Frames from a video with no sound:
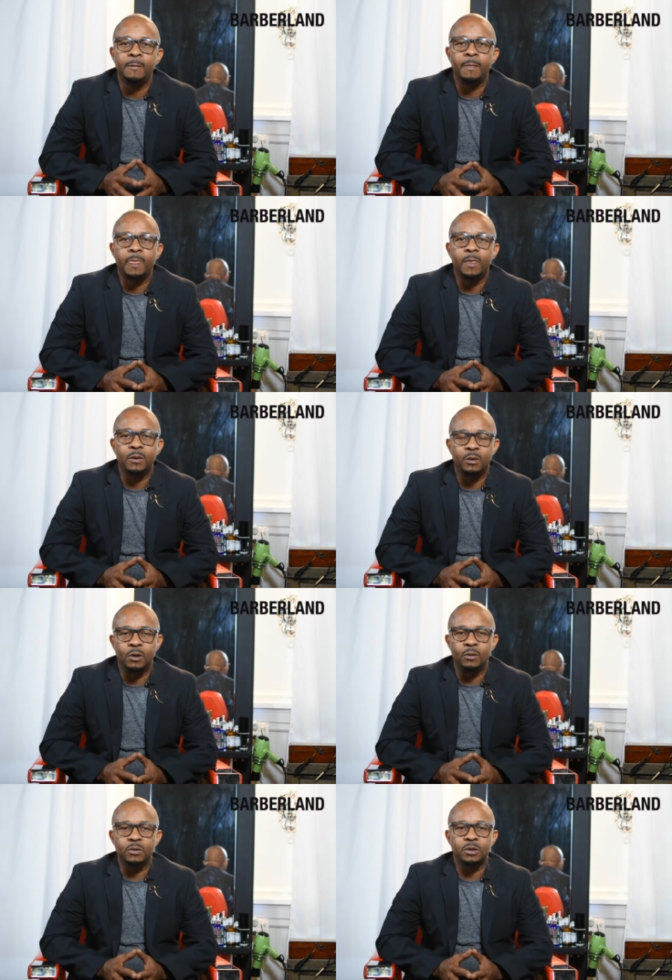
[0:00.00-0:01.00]
Yeah. You
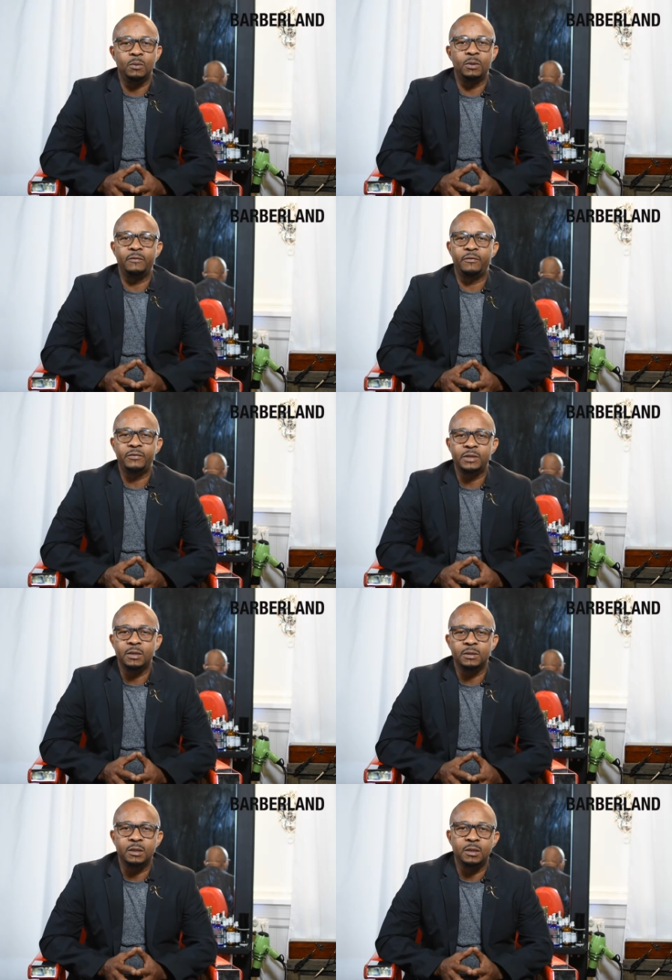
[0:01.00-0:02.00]
know, so whatever
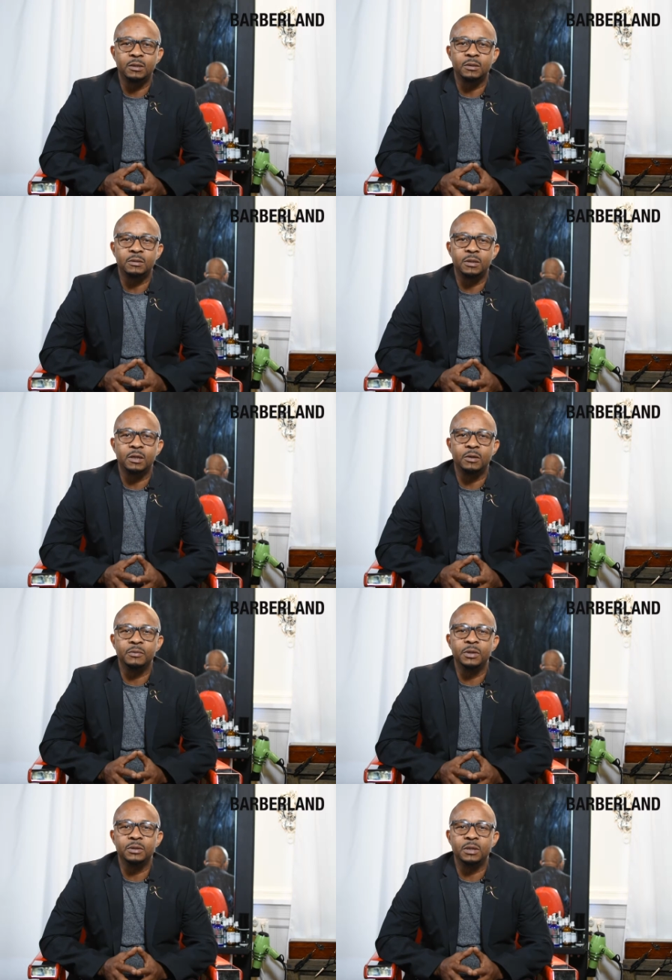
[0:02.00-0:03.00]
sounds like their their
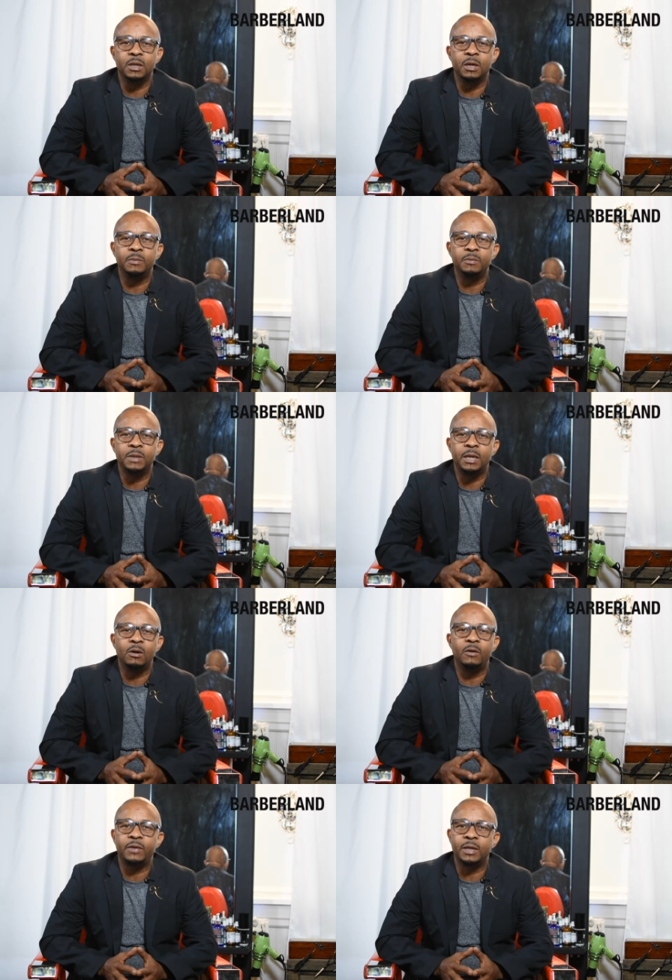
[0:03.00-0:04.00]
career is going to help them take
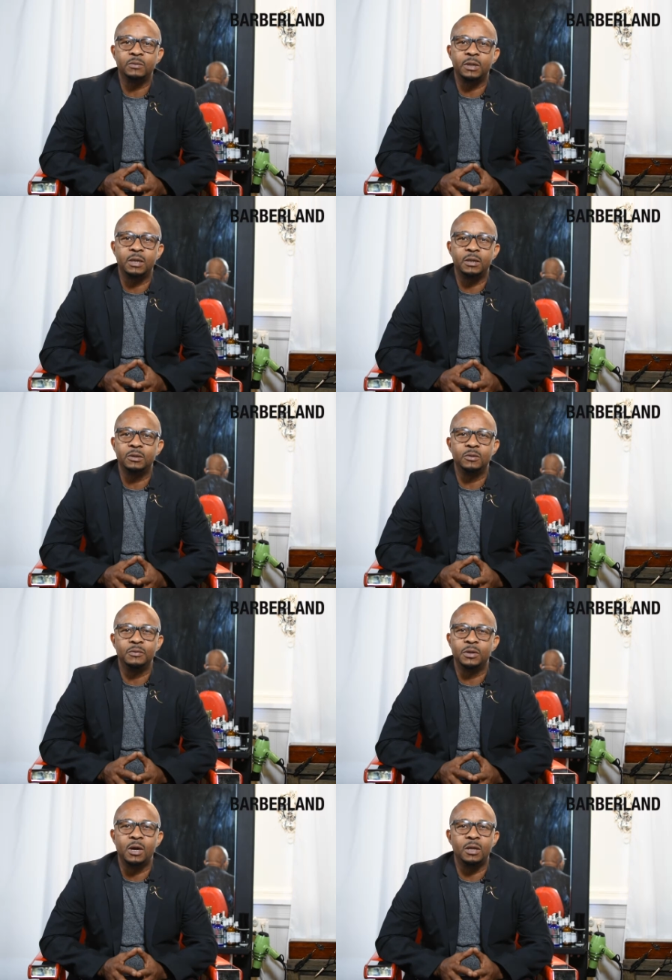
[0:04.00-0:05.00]
off, that's what they're going to do,
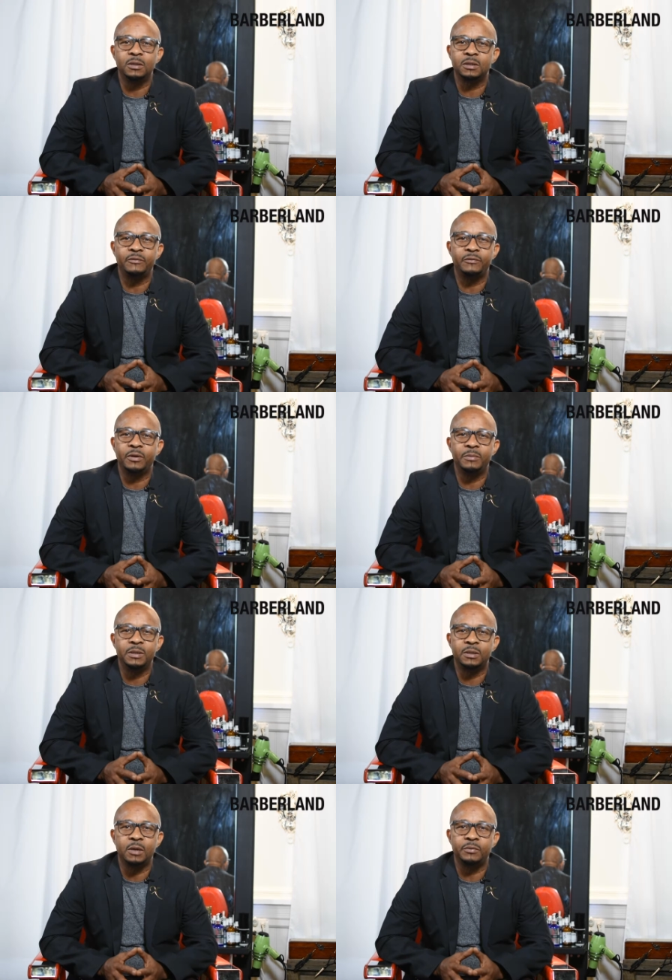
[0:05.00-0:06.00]
regardless of um,
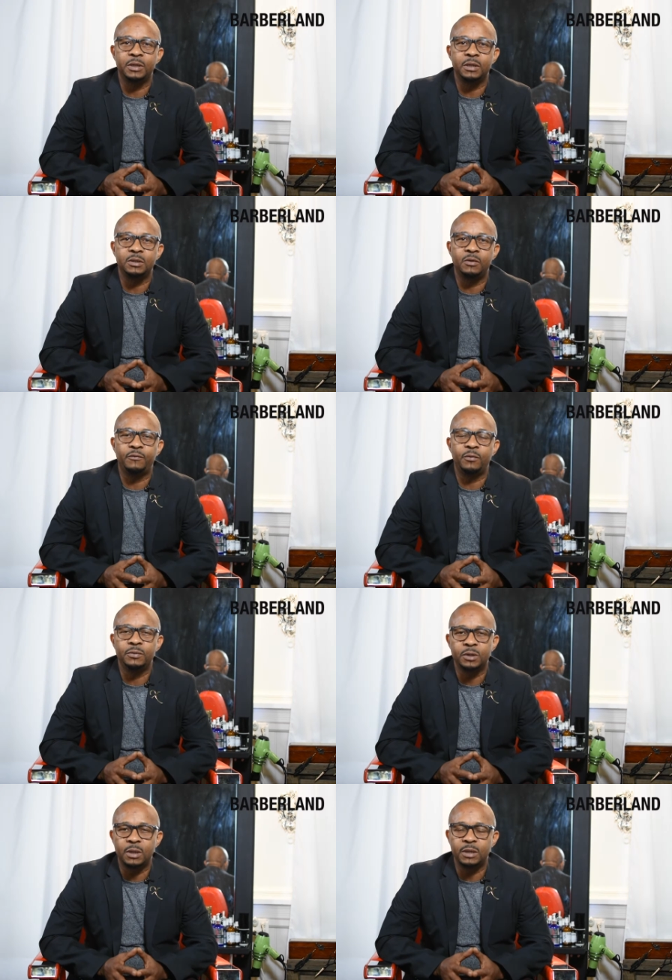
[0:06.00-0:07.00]
integrity and so
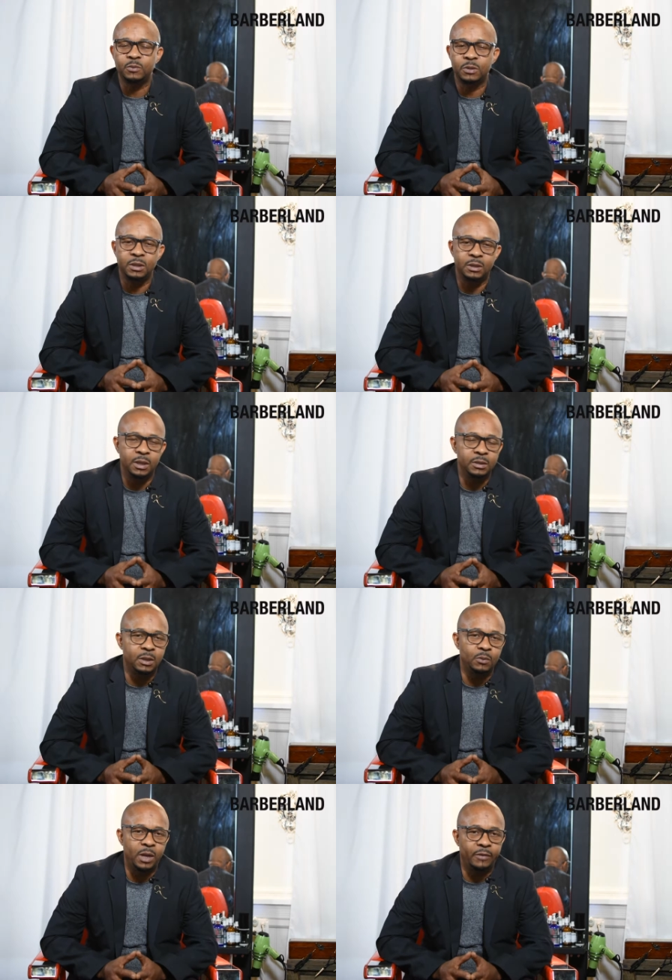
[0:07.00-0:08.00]
forth. So that's one of the things
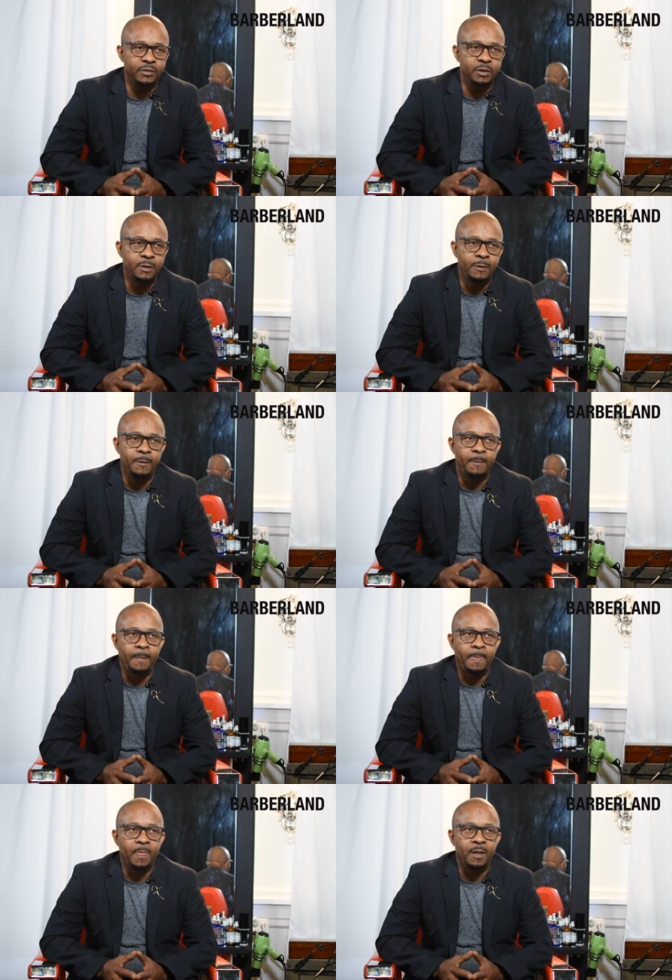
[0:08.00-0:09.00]
that we have to,
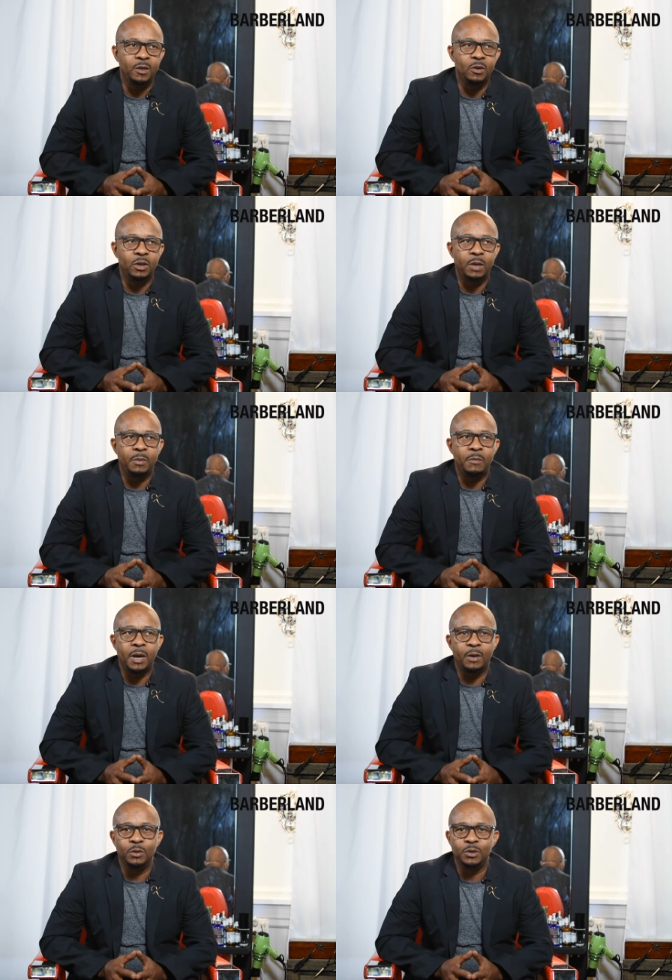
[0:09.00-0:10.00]
you know, keep in
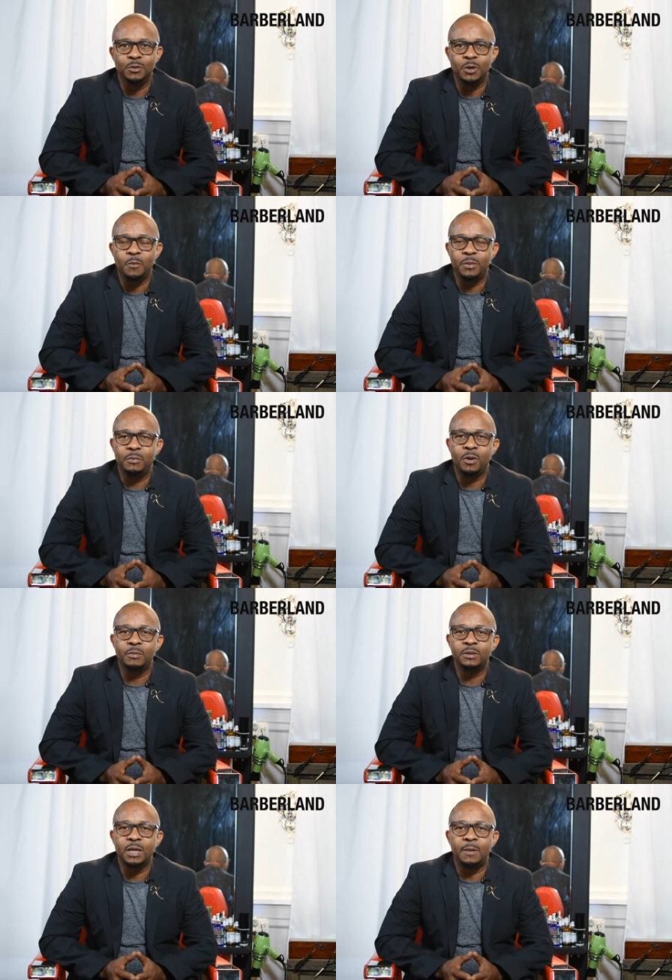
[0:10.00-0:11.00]
mind when you want to open a
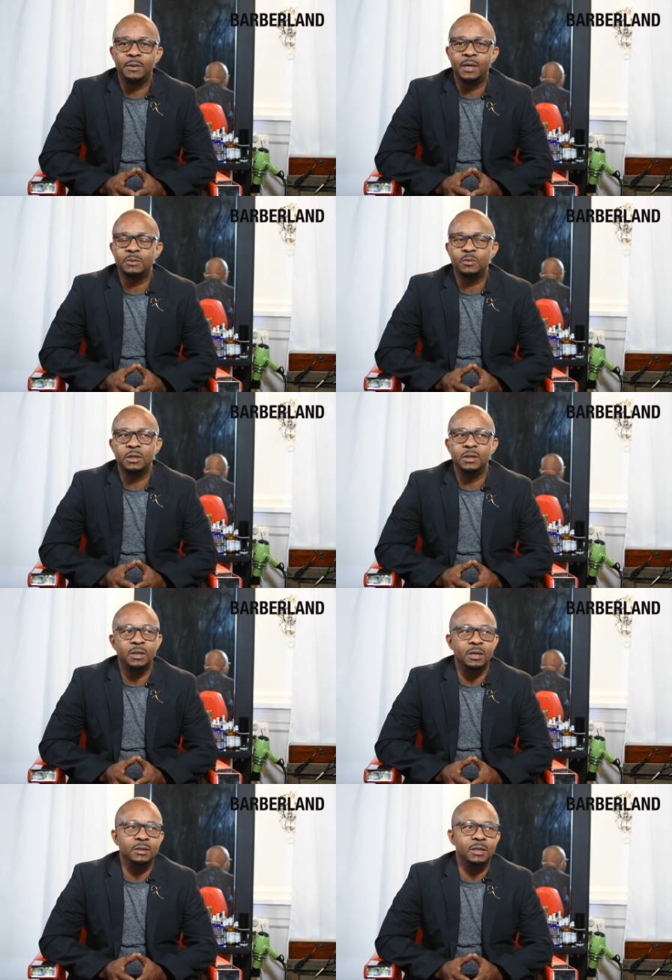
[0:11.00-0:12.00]
barbershop. And that's one of the
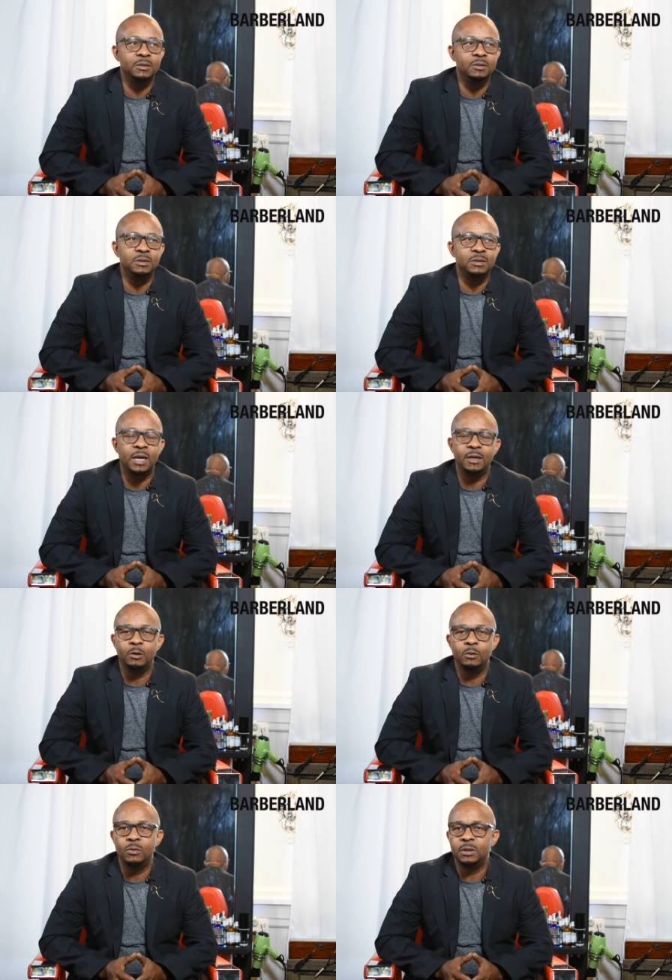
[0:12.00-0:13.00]
things that's it's not
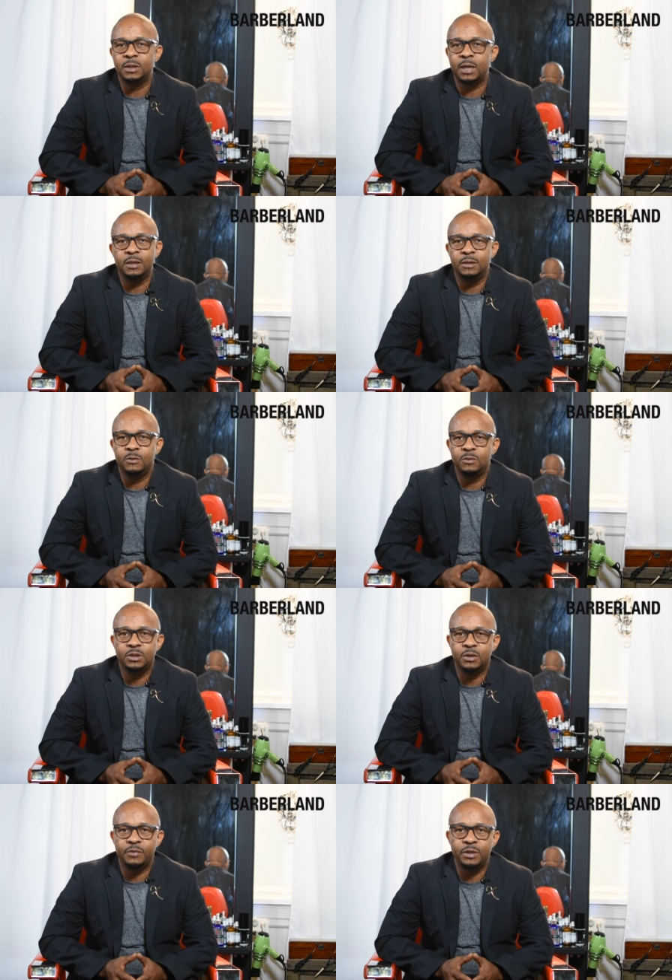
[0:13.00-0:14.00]
new. It's not a new
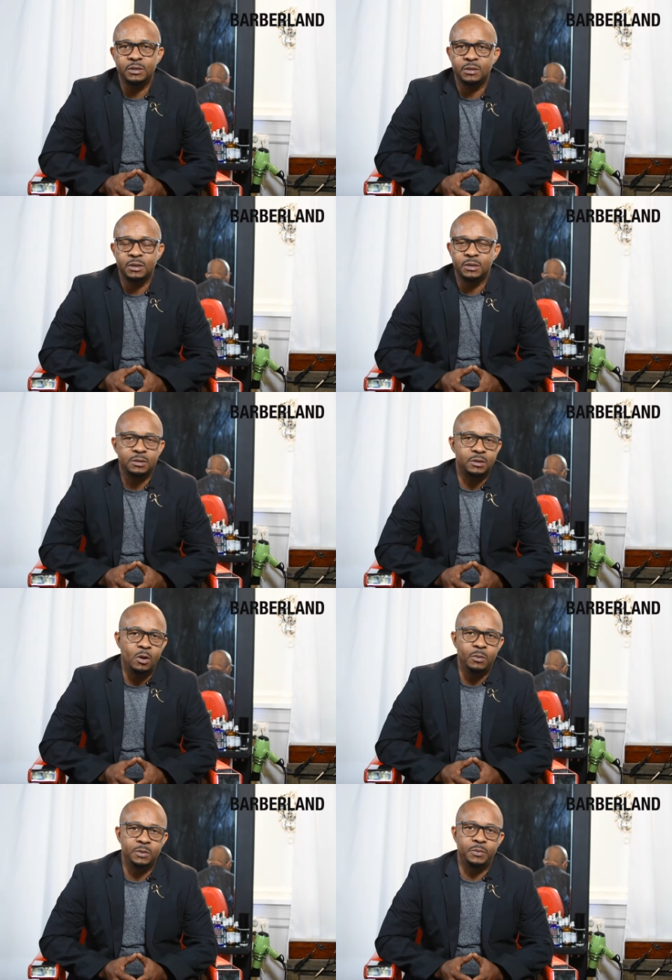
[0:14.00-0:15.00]
generation. This has
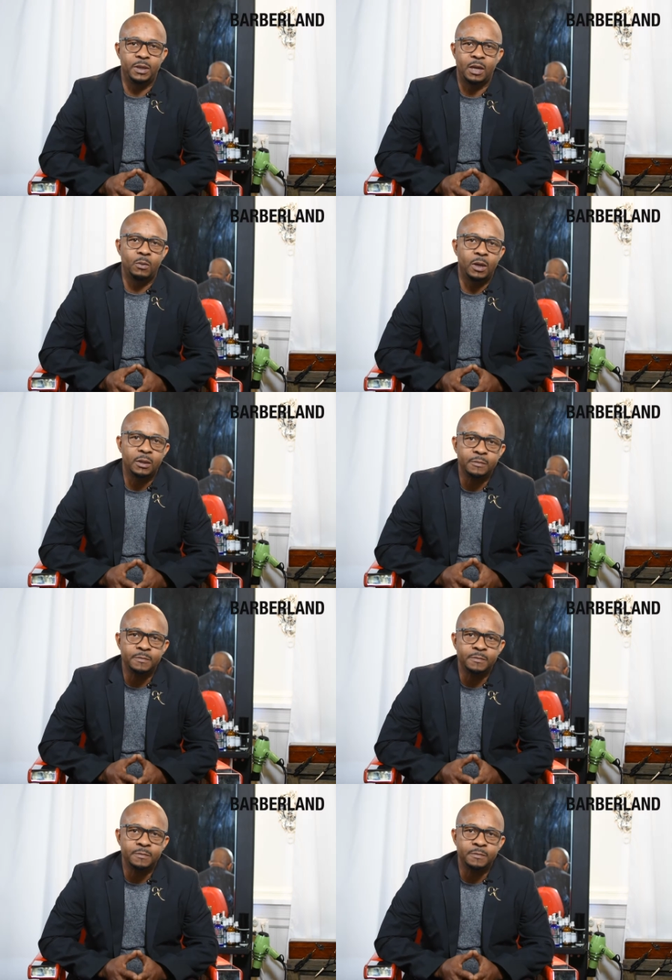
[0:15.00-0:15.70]
always been that way.